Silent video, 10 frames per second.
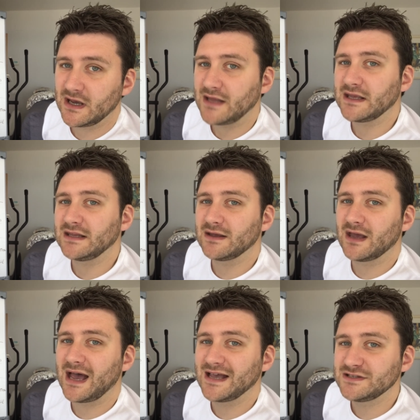And then
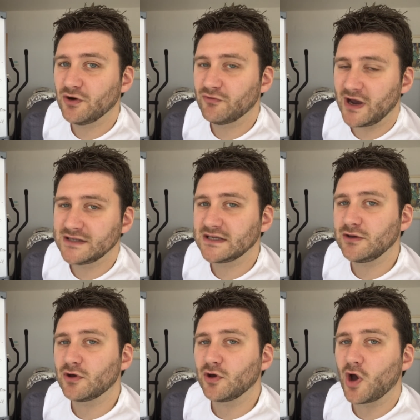as you're writing,
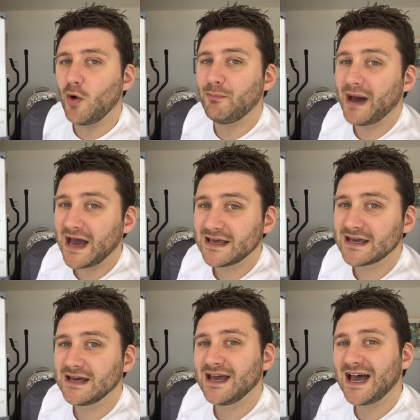you can go back